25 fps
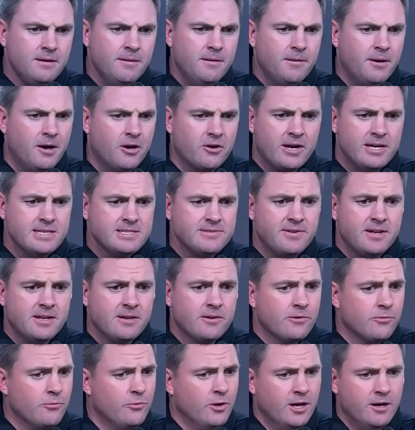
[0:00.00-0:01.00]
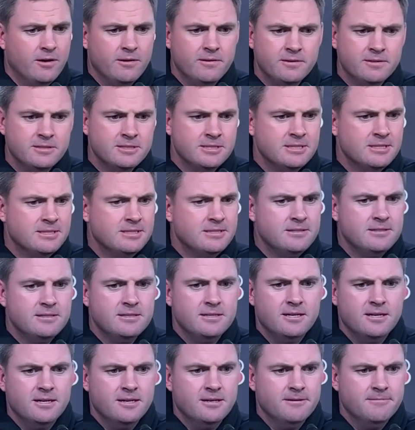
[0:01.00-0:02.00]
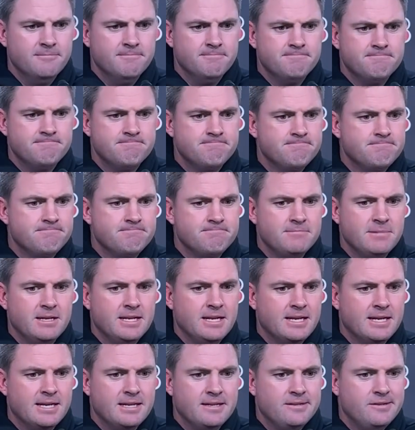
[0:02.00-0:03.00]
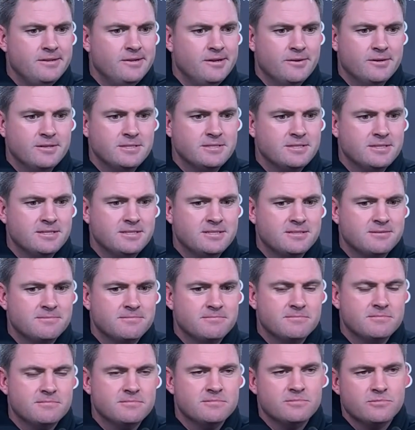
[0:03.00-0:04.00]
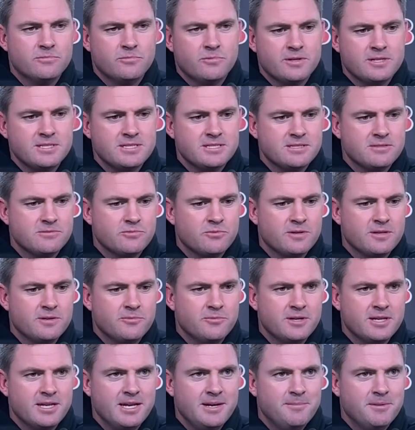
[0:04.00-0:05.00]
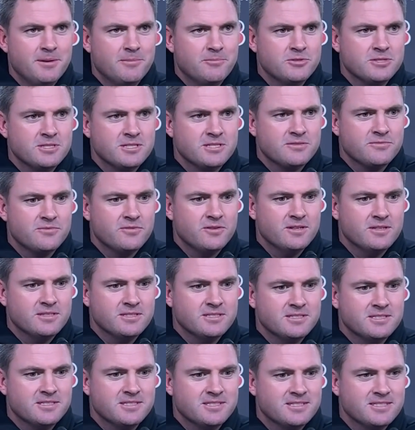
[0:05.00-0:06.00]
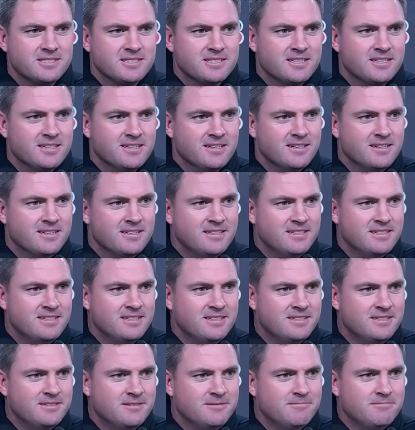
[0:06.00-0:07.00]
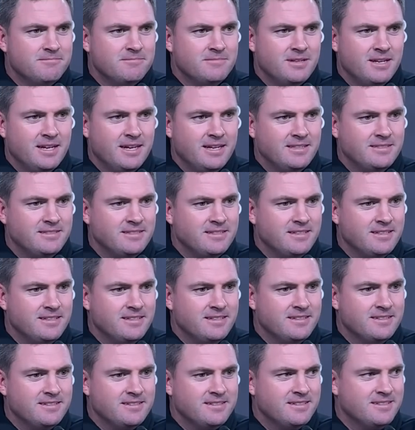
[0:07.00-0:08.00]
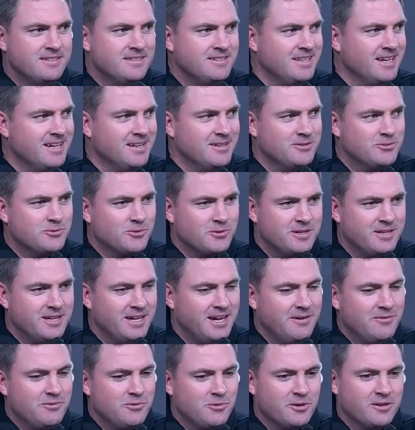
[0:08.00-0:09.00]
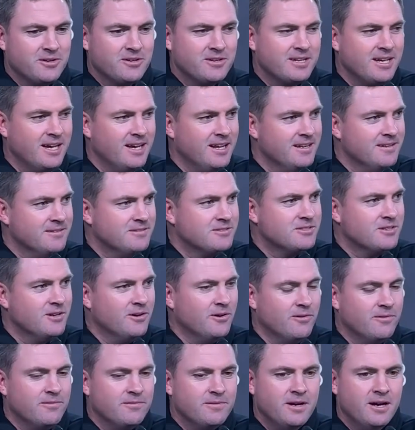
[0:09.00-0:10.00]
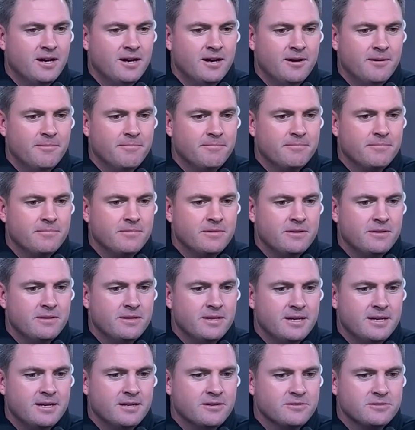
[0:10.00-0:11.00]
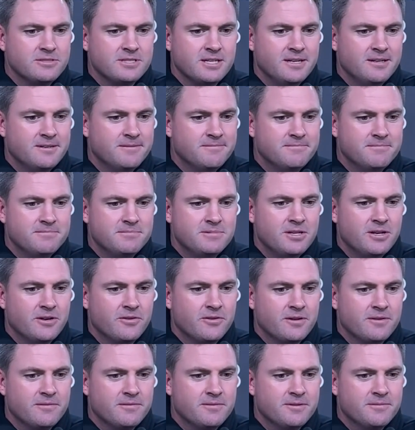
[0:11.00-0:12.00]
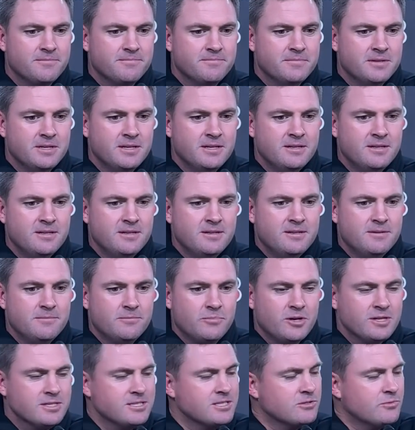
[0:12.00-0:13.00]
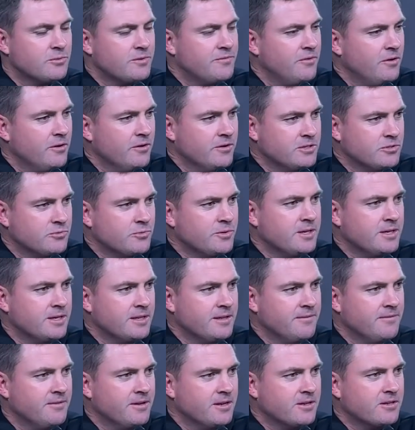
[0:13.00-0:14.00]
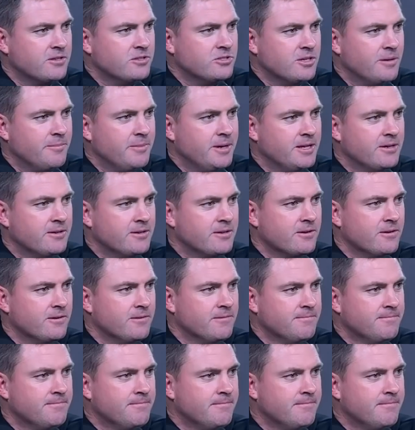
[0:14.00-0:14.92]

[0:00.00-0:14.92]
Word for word: Our guys handled it well. Um, And again, you know, it's it's what is this? What, what game number is this for us? This is uh, eighteen, yeah, twenty. However you want to look at it. So um, they understand, you know, the the process we follow each week, and they've done a good job handling it all.